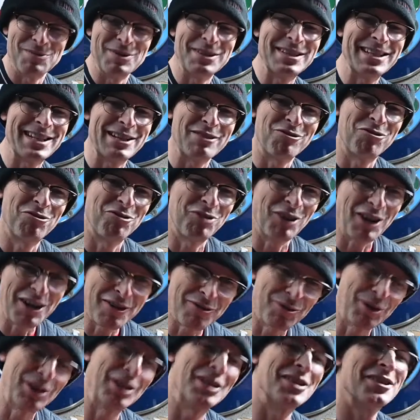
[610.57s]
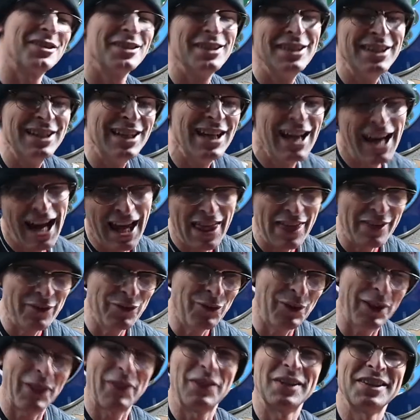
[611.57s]
We did have 5 winners, and they
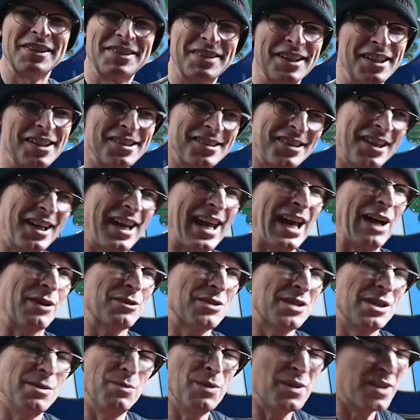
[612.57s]
all had their sets sent out to them,